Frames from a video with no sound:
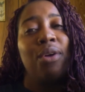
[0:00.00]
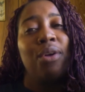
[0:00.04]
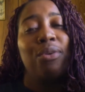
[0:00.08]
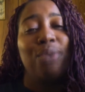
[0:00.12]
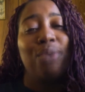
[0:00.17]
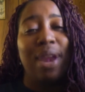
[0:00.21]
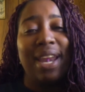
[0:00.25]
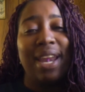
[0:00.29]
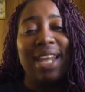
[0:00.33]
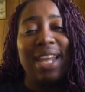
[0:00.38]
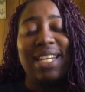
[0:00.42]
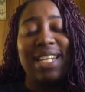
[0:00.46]

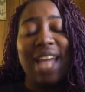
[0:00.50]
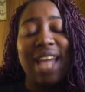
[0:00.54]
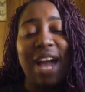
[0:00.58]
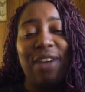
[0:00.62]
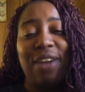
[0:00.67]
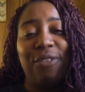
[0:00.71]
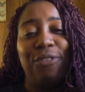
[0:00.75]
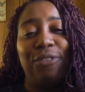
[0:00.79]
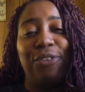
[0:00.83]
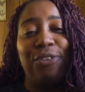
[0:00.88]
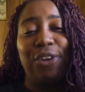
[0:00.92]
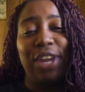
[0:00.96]
run it
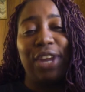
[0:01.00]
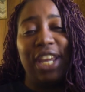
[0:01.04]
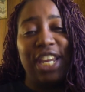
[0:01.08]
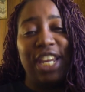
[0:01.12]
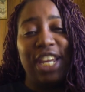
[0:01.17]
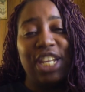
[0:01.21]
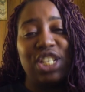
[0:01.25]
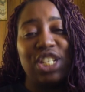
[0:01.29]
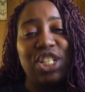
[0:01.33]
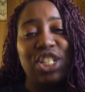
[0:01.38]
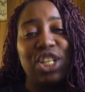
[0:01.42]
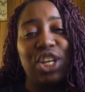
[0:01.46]
down for
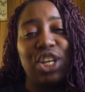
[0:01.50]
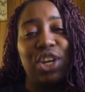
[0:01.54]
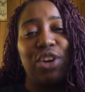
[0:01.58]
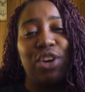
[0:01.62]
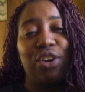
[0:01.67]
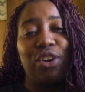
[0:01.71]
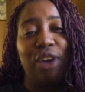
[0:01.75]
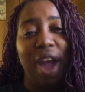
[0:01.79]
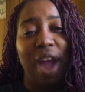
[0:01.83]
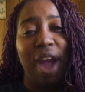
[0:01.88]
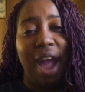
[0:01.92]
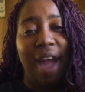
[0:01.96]
each
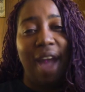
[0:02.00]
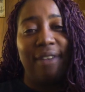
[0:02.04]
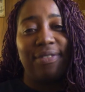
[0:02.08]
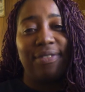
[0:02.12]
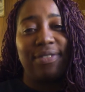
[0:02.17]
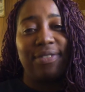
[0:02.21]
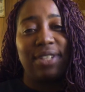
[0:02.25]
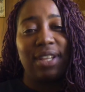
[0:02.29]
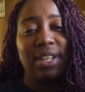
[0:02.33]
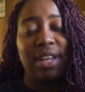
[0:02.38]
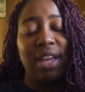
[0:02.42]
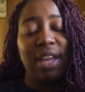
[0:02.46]

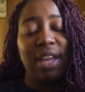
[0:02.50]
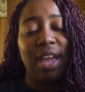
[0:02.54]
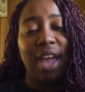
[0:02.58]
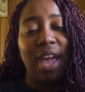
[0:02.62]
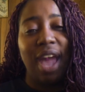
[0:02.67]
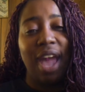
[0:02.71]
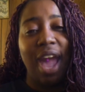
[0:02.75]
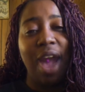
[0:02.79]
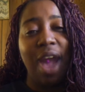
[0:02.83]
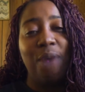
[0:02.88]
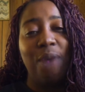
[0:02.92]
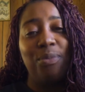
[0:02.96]
craft,
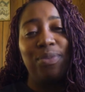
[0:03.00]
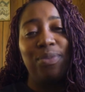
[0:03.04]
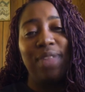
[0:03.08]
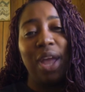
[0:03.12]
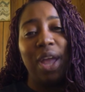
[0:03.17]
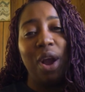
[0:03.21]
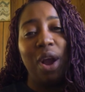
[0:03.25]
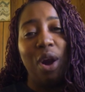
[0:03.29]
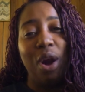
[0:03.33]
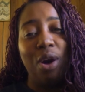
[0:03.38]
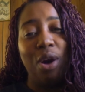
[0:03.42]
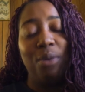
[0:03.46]
and
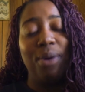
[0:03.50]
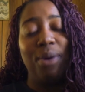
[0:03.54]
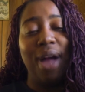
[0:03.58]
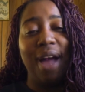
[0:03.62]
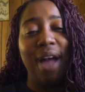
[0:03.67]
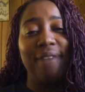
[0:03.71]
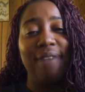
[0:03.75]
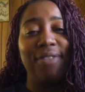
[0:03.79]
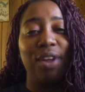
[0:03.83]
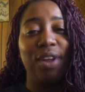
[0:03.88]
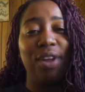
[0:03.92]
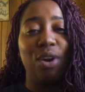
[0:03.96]
they all will
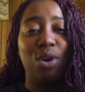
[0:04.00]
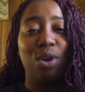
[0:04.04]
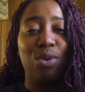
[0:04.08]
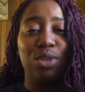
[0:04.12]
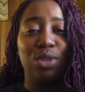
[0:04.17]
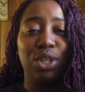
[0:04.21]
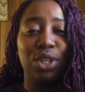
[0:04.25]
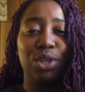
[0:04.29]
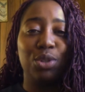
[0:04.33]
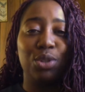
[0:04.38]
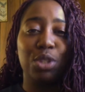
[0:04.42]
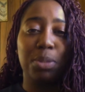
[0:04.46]
have their
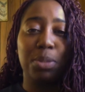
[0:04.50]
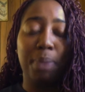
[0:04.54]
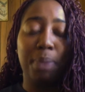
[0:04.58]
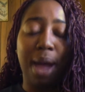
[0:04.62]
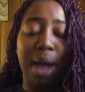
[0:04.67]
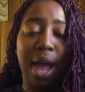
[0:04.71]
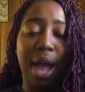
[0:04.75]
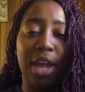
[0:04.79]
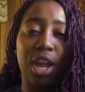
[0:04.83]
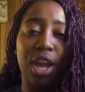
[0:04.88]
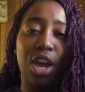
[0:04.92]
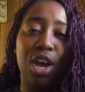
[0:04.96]
own little
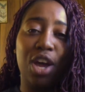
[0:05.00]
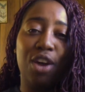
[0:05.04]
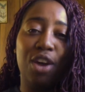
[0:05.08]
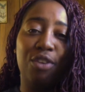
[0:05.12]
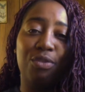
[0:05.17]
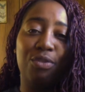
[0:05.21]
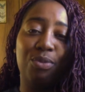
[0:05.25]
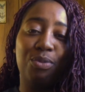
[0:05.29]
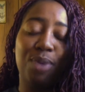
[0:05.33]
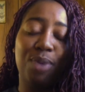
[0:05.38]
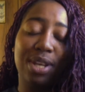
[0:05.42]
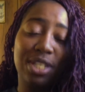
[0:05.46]
spot
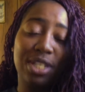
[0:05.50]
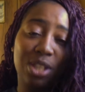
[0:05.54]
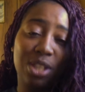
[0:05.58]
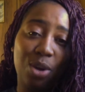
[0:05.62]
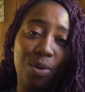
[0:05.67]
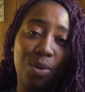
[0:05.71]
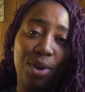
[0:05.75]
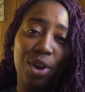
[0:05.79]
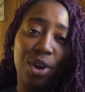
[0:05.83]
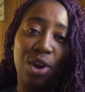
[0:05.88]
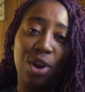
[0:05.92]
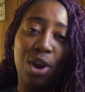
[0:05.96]
of what's
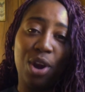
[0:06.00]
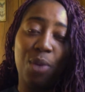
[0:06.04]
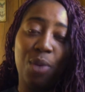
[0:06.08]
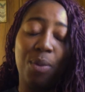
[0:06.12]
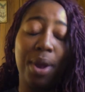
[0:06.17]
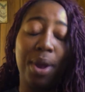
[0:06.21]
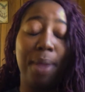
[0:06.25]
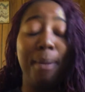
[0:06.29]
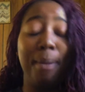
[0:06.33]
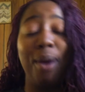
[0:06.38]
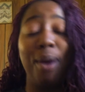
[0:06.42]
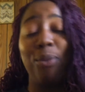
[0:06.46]
going on,
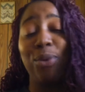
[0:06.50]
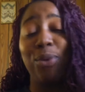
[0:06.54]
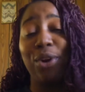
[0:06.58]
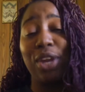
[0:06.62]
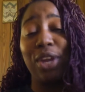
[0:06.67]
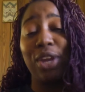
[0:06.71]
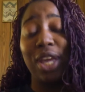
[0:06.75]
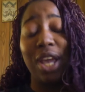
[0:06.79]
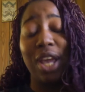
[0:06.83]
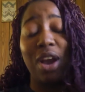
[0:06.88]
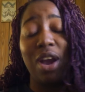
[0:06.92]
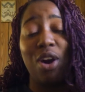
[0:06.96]
what am I
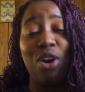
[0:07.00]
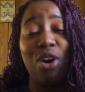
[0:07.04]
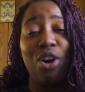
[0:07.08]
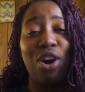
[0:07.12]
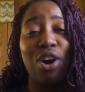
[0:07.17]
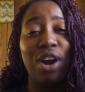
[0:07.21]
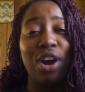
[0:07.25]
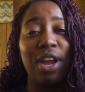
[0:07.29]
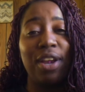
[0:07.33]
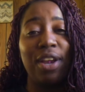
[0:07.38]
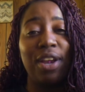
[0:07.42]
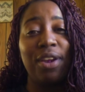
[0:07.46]
working
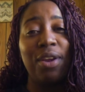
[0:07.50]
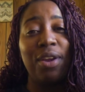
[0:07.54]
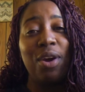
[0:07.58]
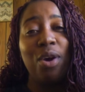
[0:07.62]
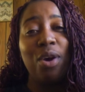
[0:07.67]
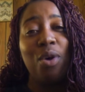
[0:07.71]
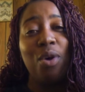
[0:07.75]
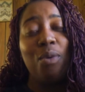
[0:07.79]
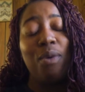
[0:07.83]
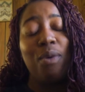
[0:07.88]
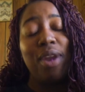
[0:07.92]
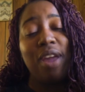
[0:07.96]
on,
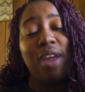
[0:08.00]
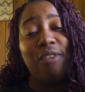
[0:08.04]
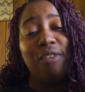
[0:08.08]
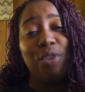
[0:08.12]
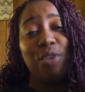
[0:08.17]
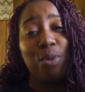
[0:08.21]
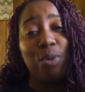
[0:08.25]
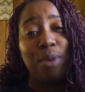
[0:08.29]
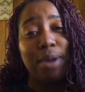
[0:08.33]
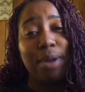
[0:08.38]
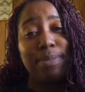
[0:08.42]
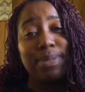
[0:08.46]

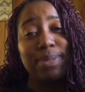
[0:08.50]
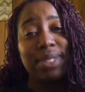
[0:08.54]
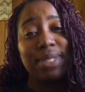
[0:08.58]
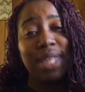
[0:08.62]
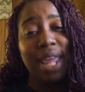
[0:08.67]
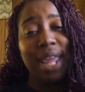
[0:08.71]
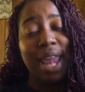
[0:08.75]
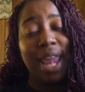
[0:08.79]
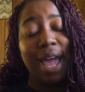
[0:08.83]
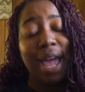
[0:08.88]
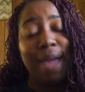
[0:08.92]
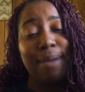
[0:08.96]
whatever whips
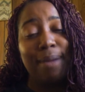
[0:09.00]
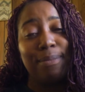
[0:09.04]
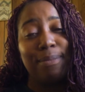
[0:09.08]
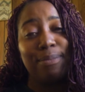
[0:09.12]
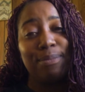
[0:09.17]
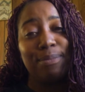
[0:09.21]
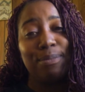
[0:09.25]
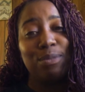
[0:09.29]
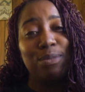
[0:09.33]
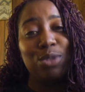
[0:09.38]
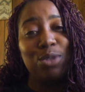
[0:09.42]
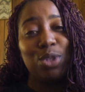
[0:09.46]
that
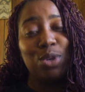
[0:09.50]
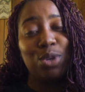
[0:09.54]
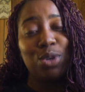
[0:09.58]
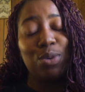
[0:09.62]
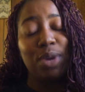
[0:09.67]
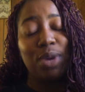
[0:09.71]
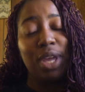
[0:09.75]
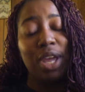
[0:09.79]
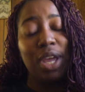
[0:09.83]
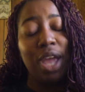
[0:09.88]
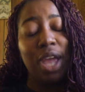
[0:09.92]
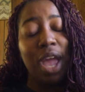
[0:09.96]
I'm
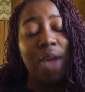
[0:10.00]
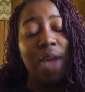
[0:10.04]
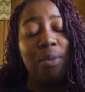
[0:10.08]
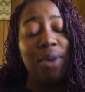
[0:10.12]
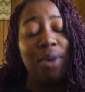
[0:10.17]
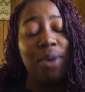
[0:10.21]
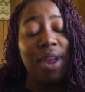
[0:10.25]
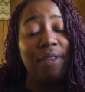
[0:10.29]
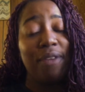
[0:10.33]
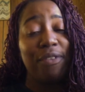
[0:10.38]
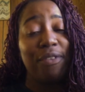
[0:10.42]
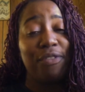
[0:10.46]
doing, and
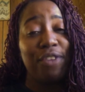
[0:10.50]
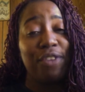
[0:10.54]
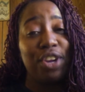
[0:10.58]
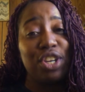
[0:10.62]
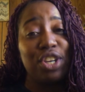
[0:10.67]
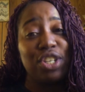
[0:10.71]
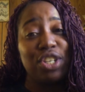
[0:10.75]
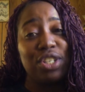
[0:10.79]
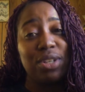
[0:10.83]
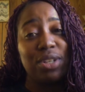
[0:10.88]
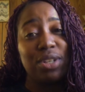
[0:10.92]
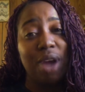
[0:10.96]
whatever
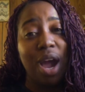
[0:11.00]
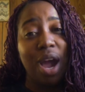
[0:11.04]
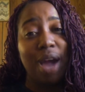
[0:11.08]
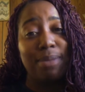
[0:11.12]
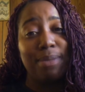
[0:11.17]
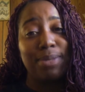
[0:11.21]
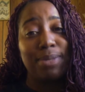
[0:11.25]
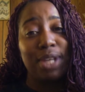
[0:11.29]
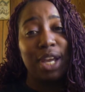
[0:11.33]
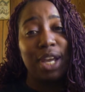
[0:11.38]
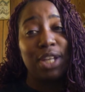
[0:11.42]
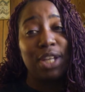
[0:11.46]
finished
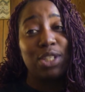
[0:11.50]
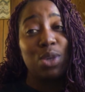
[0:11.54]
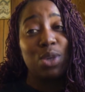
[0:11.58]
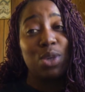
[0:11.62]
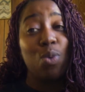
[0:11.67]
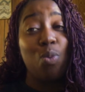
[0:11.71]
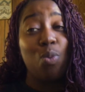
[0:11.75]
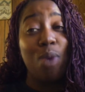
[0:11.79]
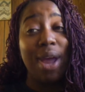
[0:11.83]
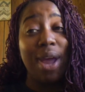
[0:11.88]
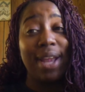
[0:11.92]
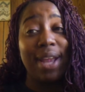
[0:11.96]
objects,
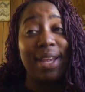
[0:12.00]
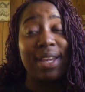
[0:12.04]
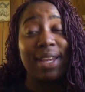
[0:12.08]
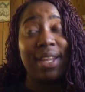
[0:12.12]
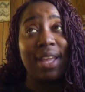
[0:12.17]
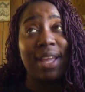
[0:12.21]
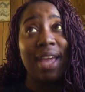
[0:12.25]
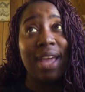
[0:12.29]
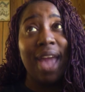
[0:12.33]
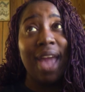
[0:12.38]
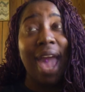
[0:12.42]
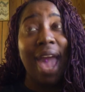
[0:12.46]

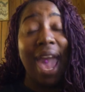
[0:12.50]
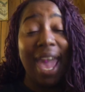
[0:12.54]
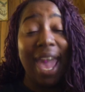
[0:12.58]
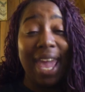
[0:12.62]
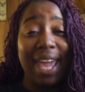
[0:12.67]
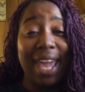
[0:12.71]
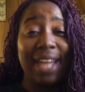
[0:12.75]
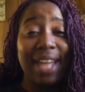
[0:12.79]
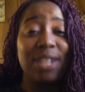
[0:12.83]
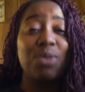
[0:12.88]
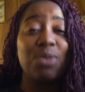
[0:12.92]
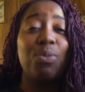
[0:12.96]

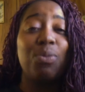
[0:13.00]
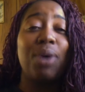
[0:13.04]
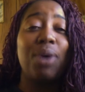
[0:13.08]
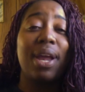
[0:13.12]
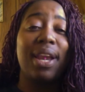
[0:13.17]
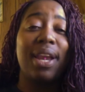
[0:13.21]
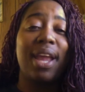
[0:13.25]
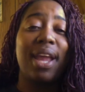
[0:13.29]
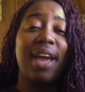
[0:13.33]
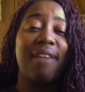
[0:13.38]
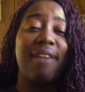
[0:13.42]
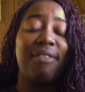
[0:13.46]

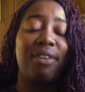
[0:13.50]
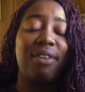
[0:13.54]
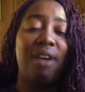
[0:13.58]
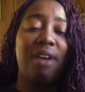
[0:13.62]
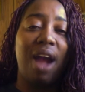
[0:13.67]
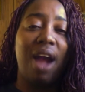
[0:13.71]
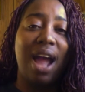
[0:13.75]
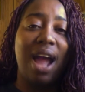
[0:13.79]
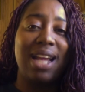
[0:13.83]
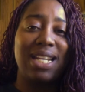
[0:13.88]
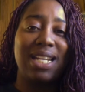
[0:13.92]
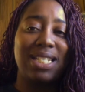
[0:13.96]

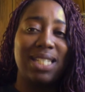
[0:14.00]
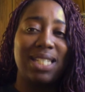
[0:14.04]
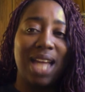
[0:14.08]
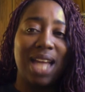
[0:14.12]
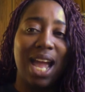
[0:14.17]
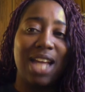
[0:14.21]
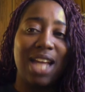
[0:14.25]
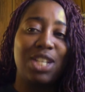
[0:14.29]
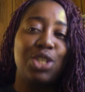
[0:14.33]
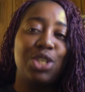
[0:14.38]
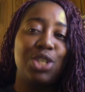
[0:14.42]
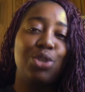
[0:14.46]
whatever I
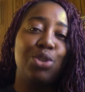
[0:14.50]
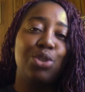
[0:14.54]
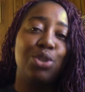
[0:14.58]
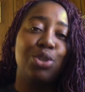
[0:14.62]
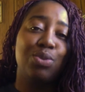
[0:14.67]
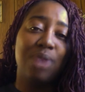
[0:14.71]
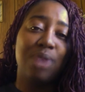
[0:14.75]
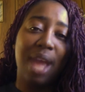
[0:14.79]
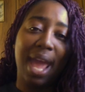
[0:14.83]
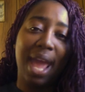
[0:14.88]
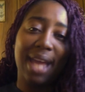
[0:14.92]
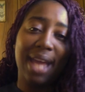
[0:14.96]
decide to
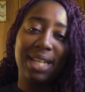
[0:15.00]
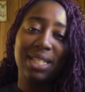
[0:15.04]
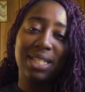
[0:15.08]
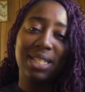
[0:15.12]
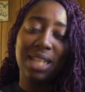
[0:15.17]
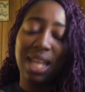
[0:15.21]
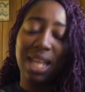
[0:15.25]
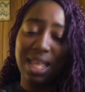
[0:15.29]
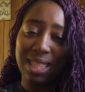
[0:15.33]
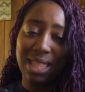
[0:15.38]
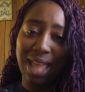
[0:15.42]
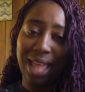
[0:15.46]
do
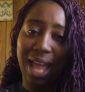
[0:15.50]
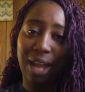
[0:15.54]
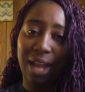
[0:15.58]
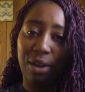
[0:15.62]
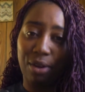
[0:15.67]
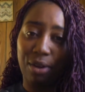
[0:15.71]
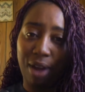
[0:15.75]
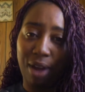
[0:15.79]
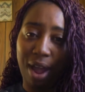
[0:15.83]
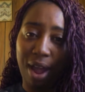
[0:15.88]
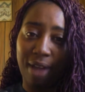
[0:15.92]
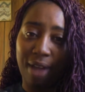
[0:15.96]
next in that
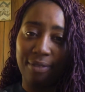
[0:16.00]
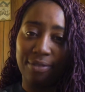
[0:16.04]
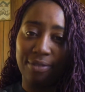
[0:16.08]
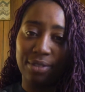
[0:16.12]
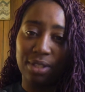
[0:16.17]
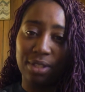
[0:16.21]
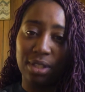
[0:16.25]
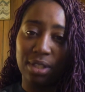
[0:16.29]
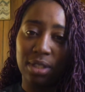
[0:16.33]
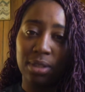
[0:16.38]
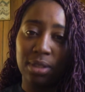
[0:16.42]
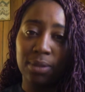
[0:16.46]
craft.